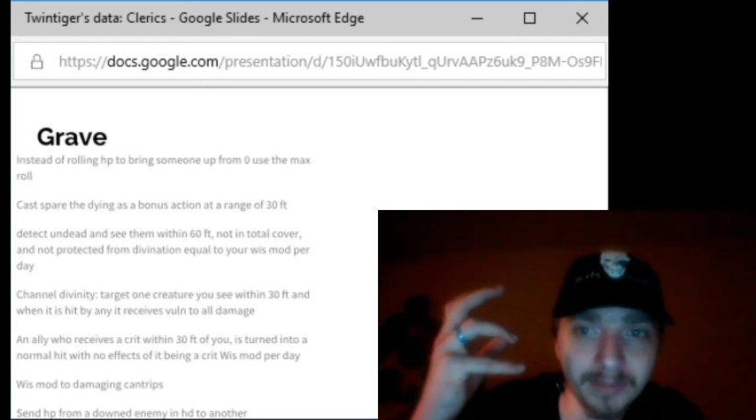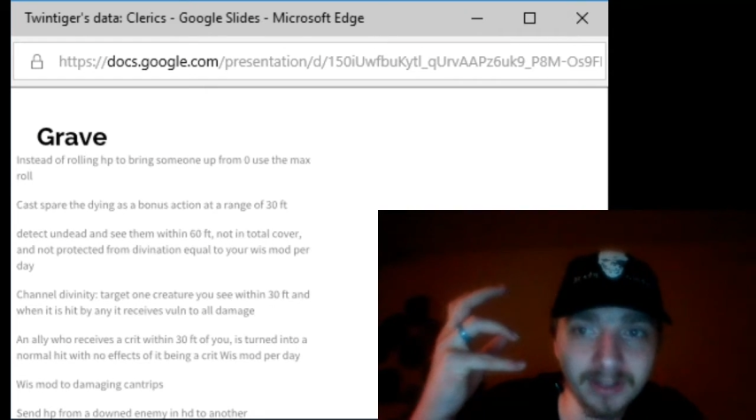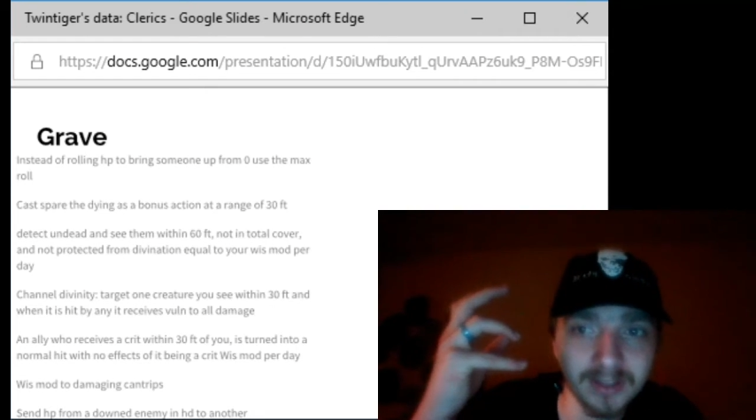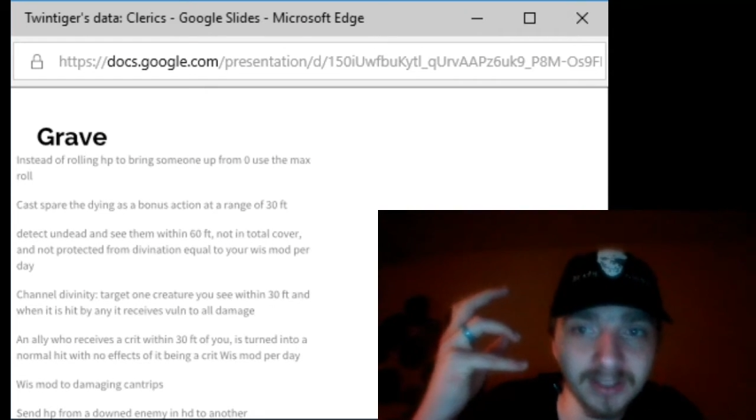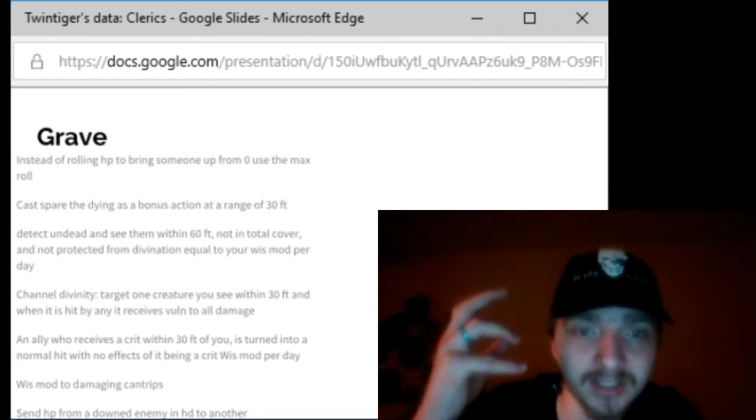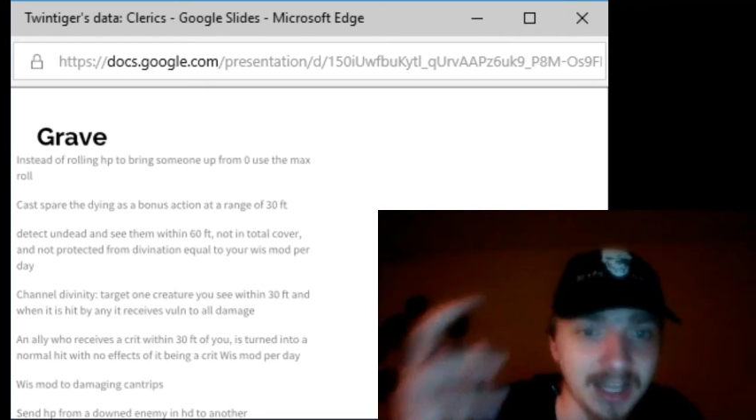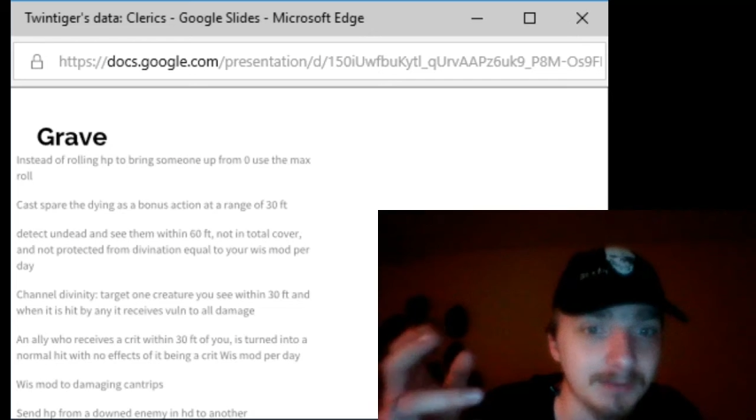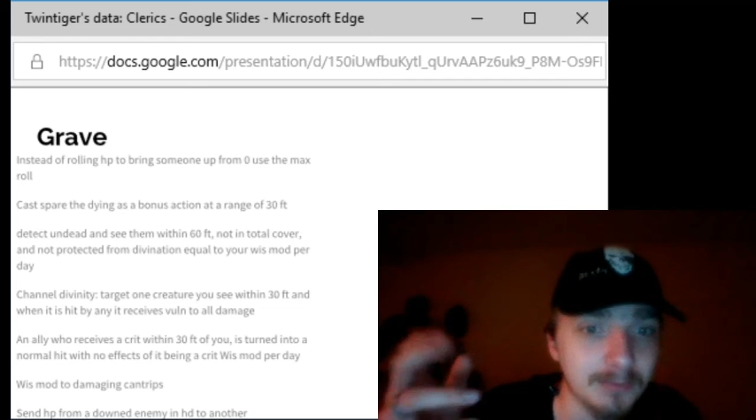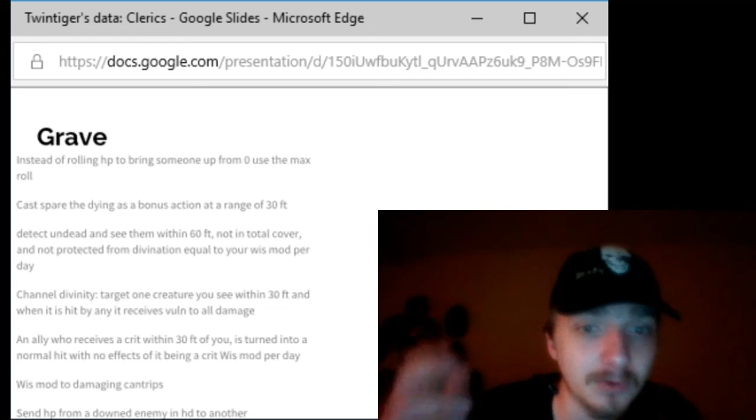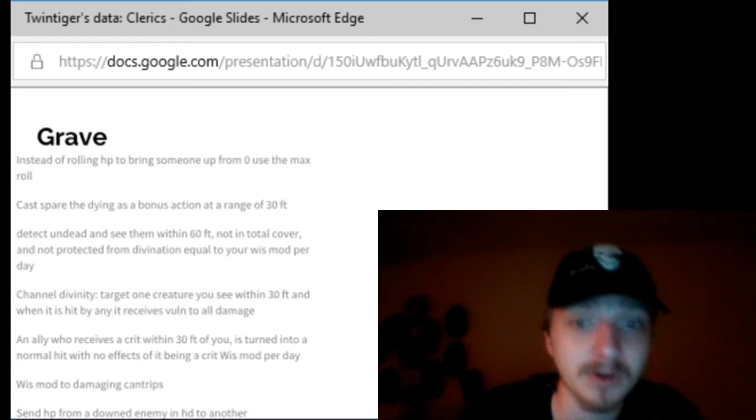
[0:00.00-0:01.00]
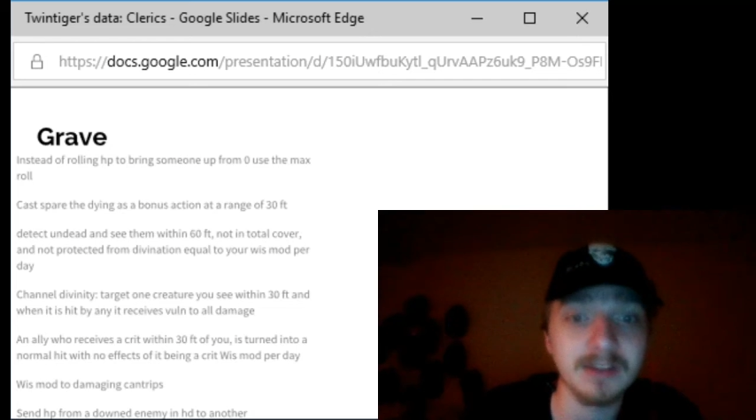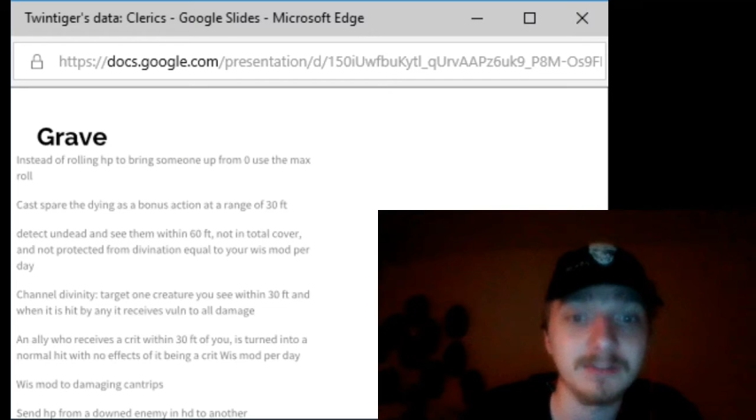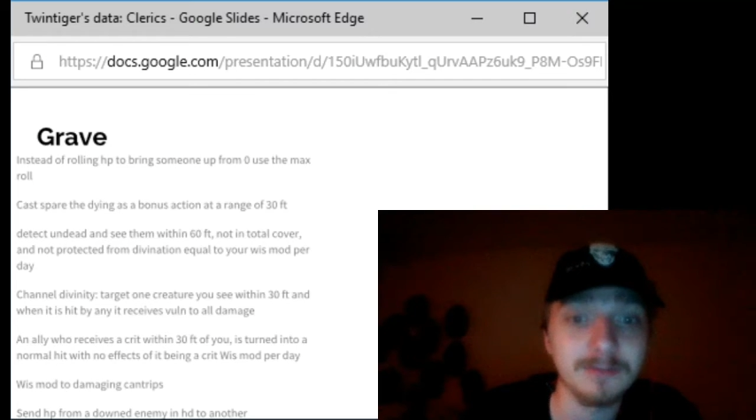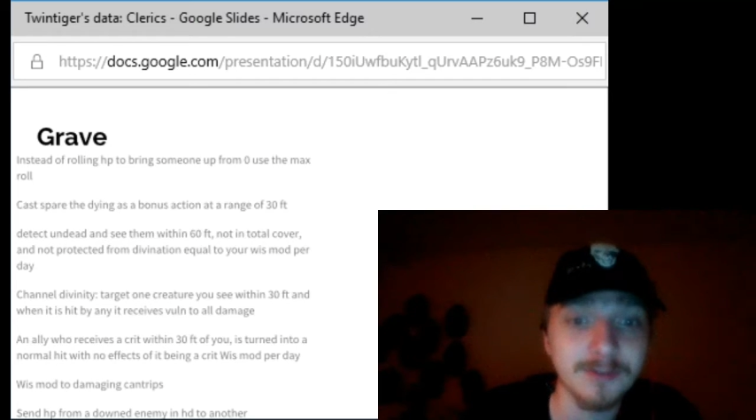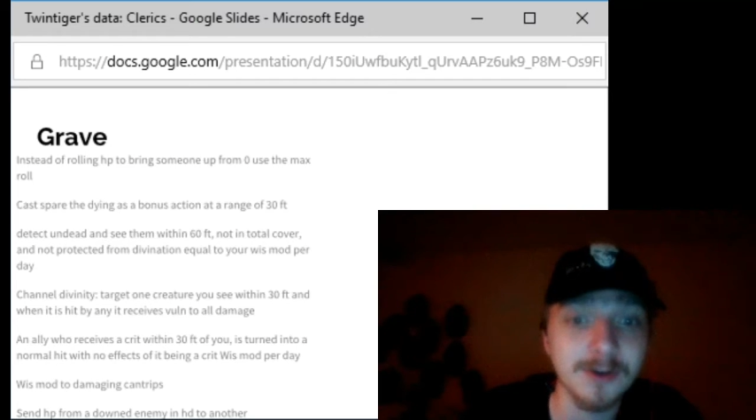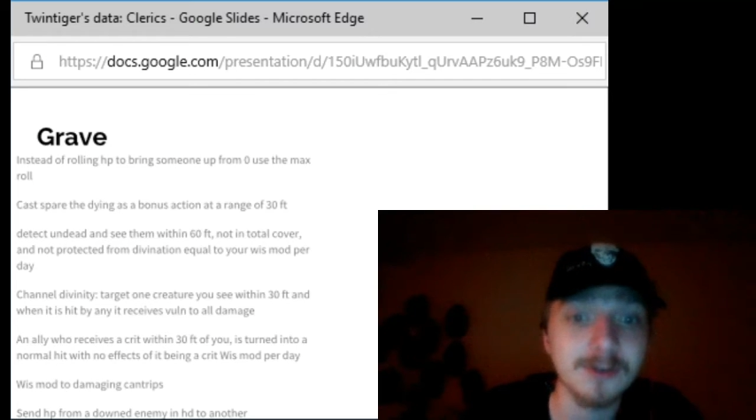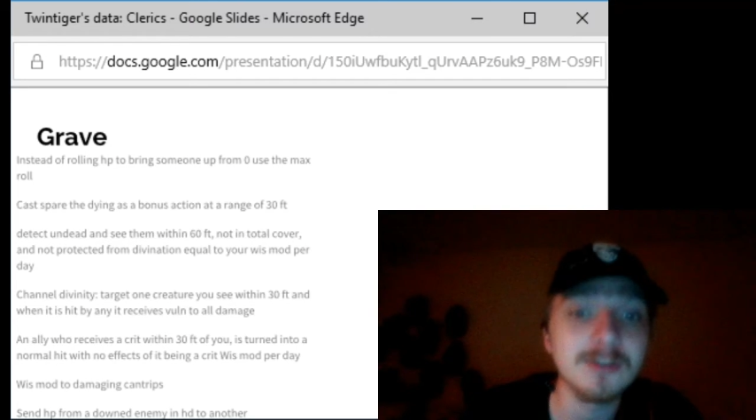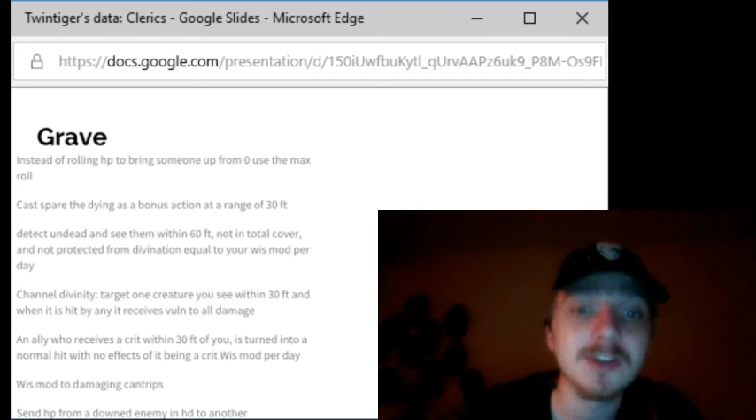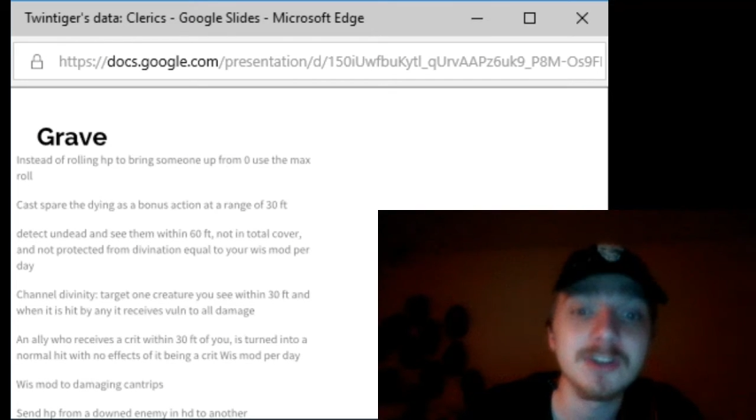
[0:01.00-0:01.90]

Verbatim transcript: a lot more info,